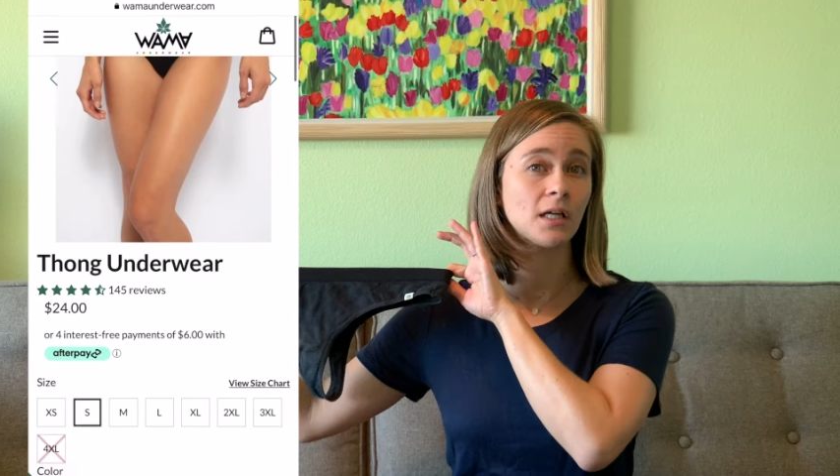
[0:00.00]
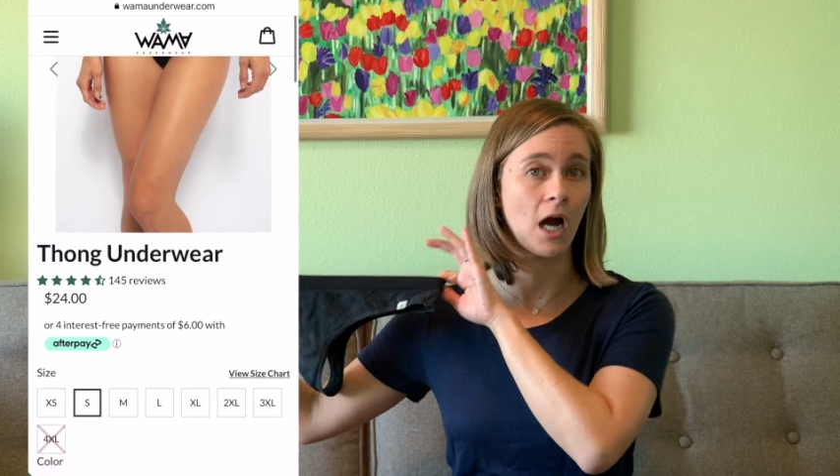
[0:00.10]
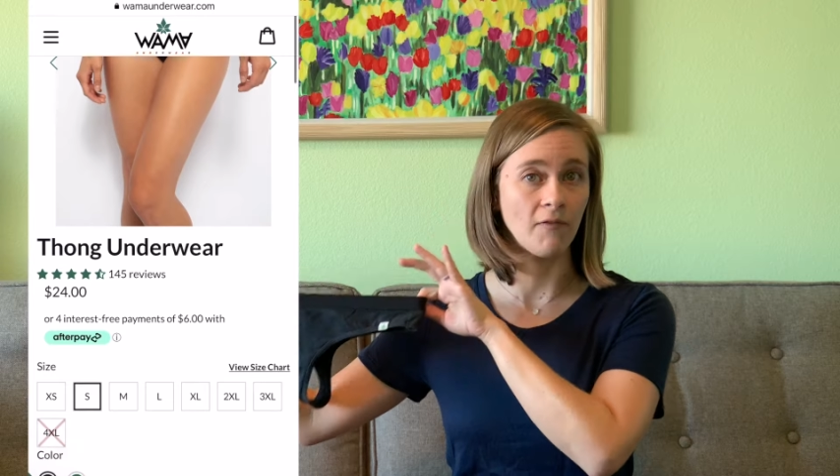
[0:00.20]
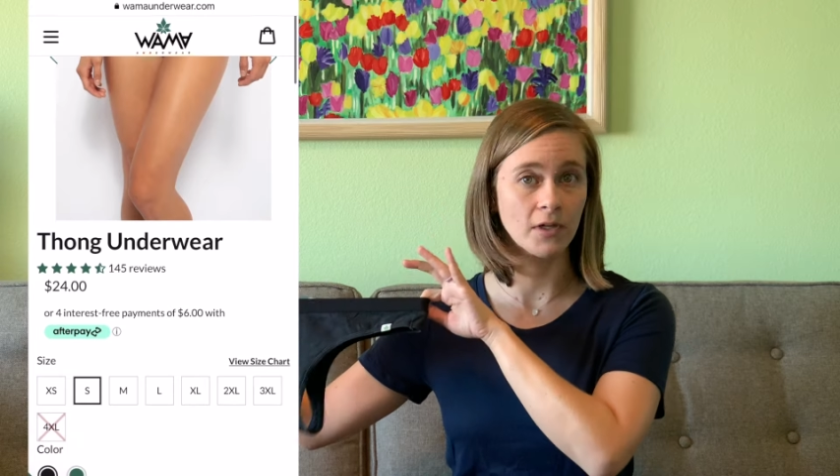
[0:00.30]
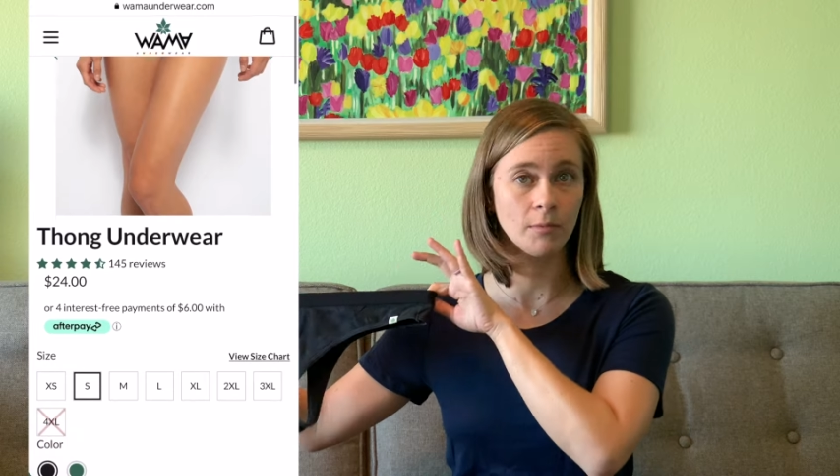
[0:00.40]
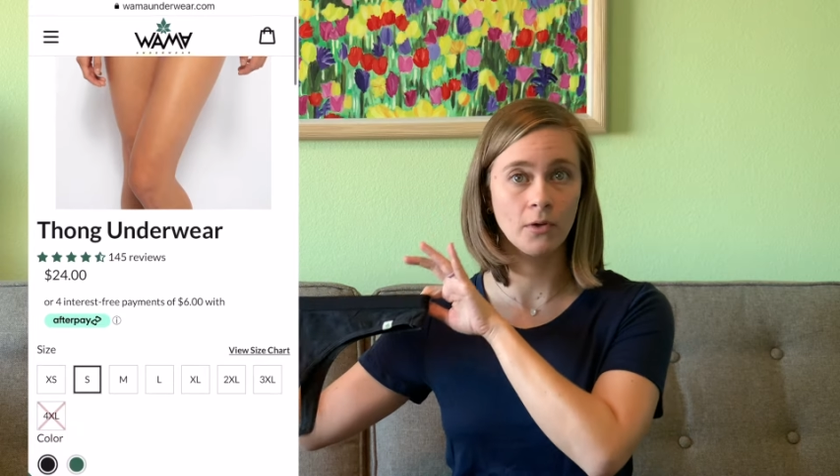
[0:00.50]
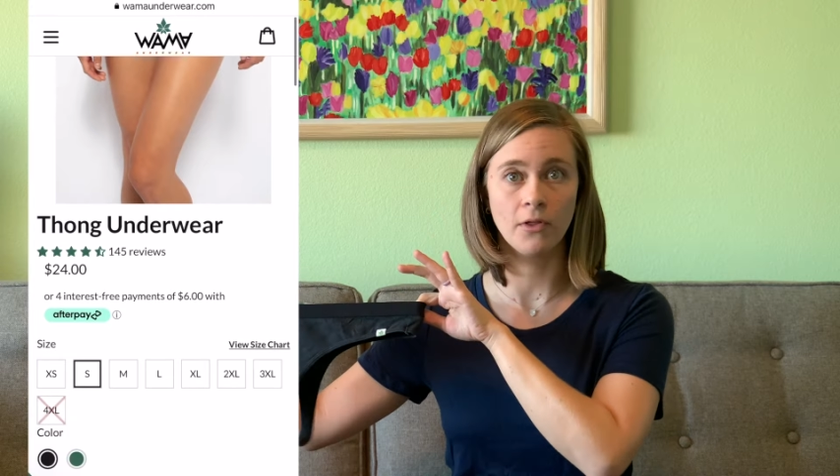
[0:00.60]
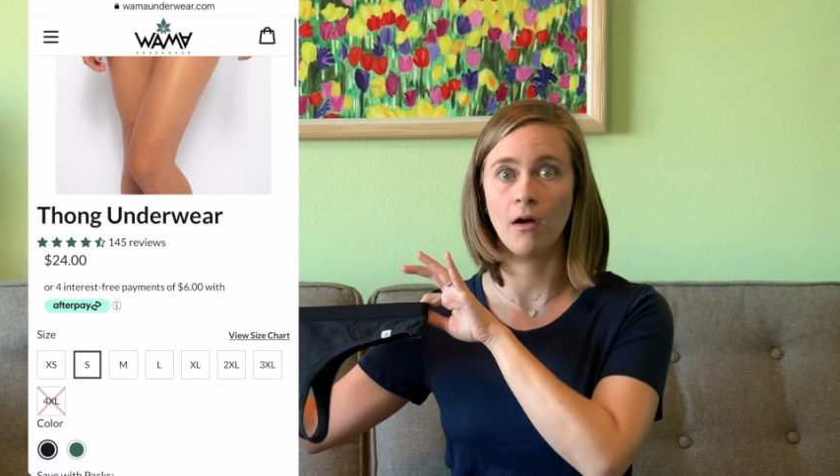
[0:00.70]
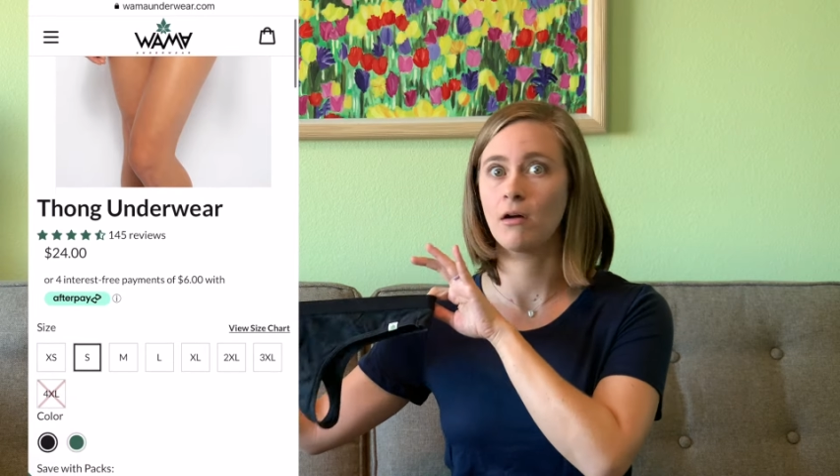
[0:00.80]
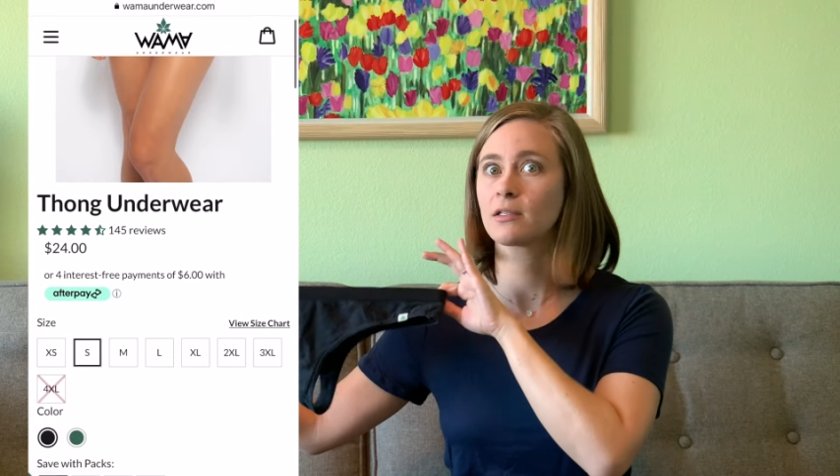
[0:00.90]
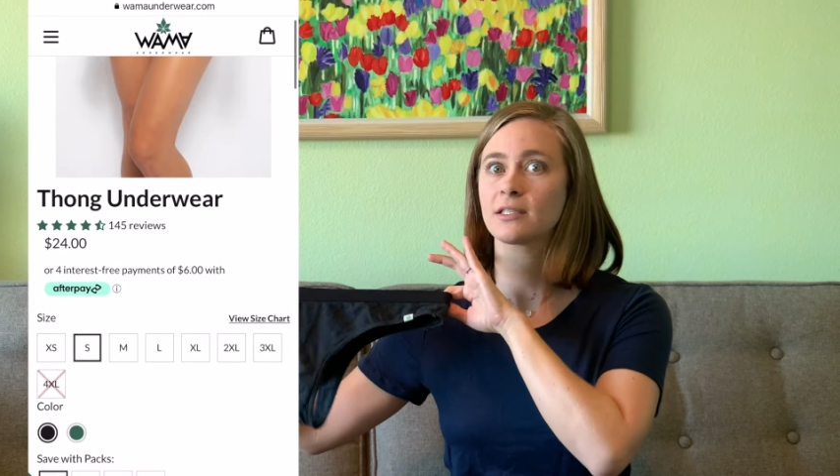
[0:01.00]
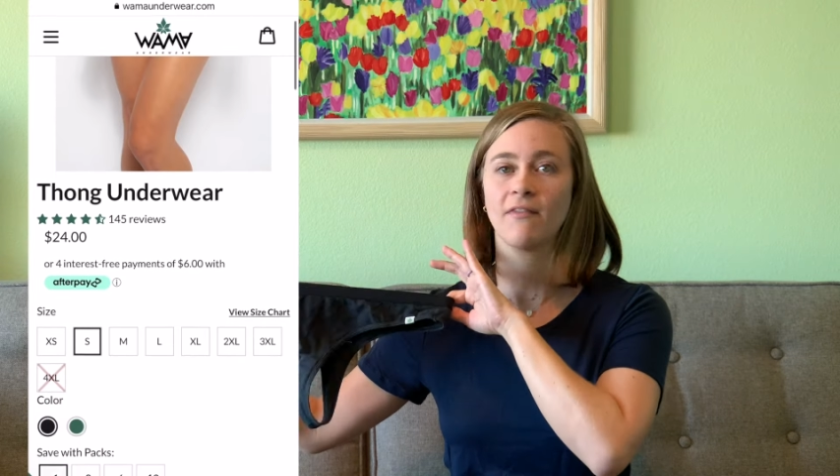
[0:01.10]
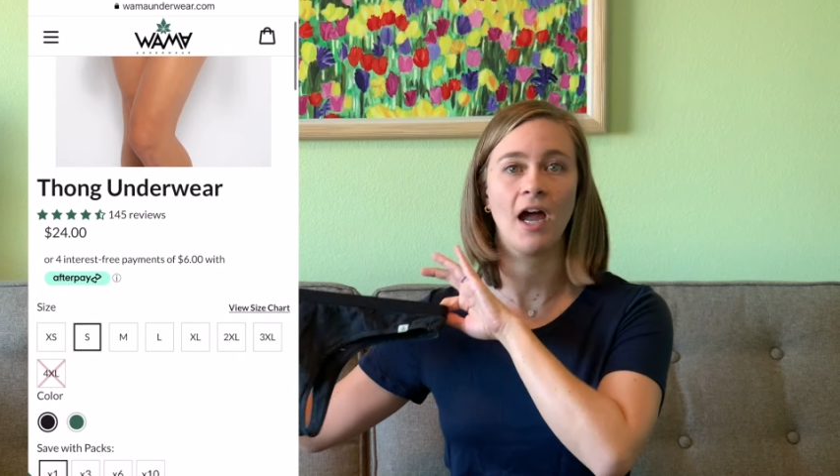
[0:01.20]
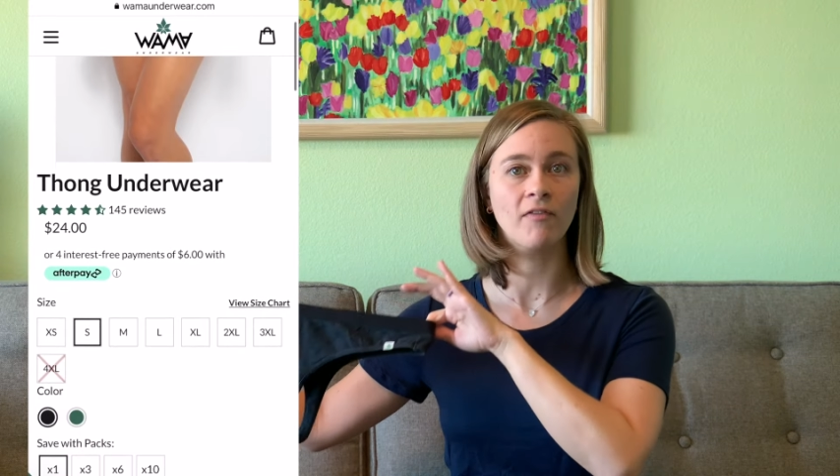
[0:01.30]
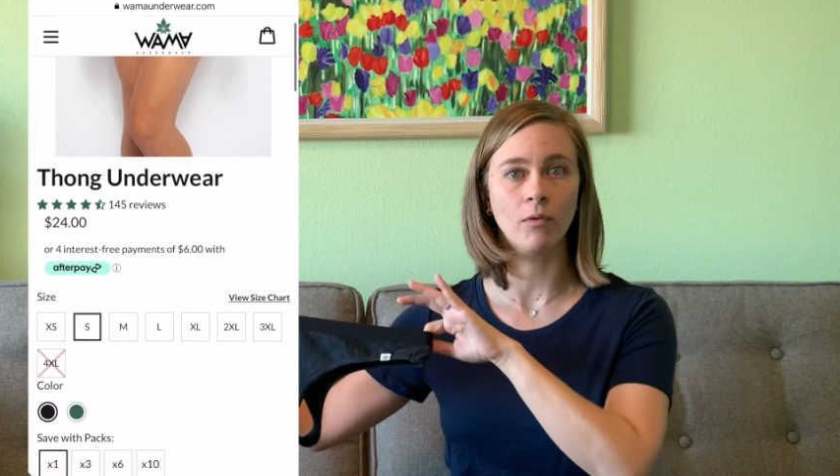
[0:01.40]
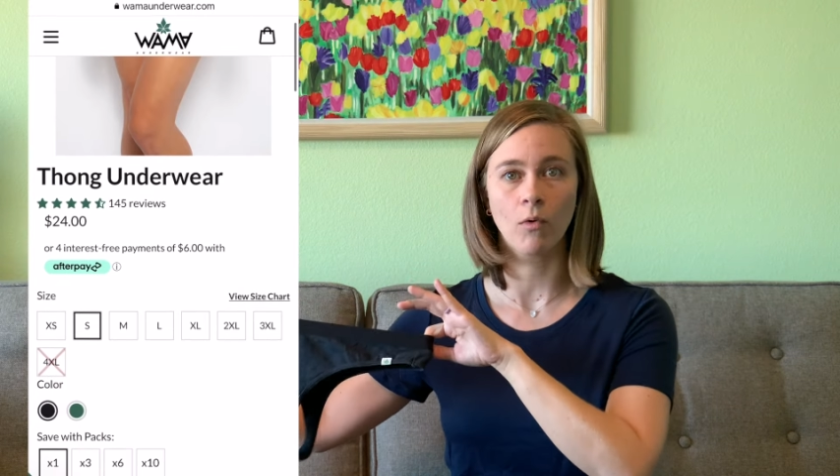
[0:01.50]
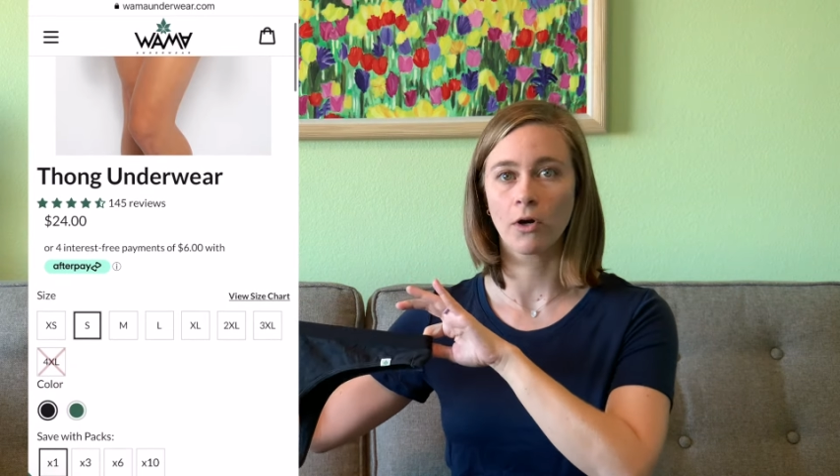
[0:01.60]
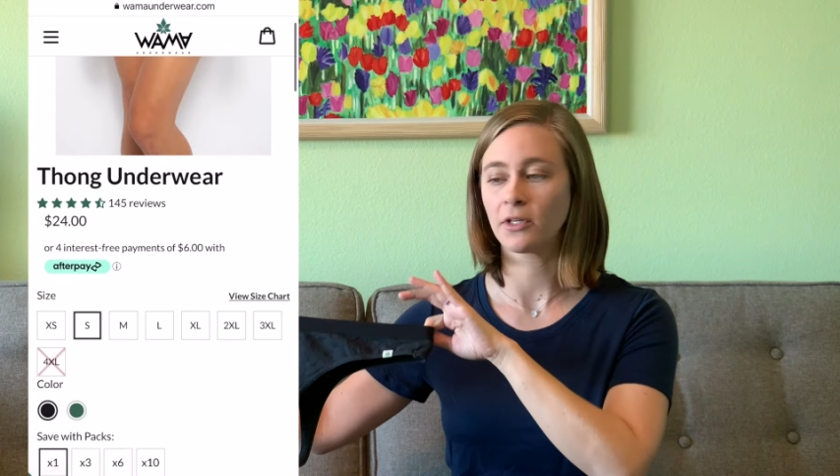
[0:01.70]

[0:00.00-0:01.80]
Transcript: comfortable thongs I've ever worn.